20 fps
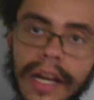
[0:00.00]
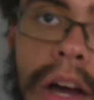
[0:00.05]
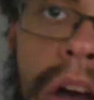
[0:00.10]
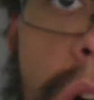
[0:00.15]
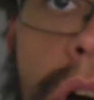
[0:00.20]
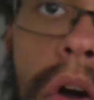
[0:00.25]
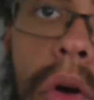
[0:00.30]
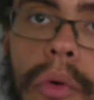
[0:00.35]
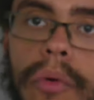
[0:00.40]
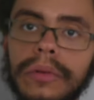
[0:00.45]

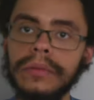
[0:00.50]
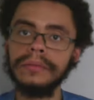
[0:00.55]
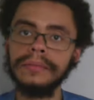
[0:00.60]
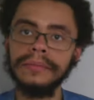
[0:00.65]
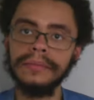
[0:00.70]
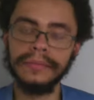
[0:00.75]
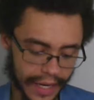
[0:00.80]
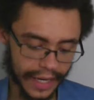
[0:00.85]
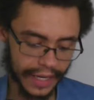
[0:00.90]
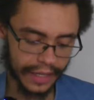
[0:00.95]
Hello!
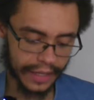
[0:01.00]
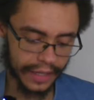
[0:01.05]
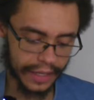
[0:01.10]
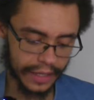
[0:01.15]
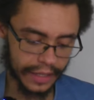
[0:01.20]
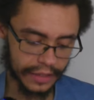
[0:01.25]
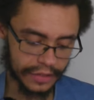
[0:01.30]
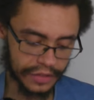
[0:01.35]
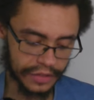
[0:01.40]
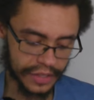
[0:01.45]
I kind of got
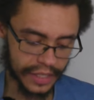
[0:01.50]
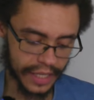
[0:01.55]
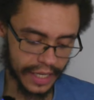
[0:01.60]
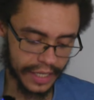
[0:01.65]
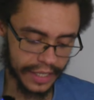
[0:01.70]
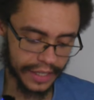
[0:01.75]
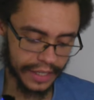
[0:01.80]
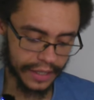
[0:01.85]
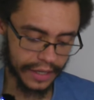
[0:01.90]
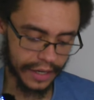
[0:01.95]
an interesting
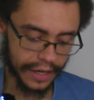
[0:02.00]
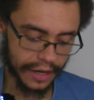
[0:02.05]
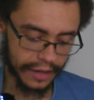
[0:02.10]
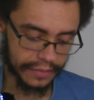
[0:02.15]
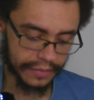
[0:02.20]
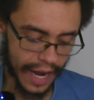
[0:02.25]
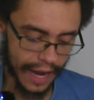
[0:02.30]
idea here.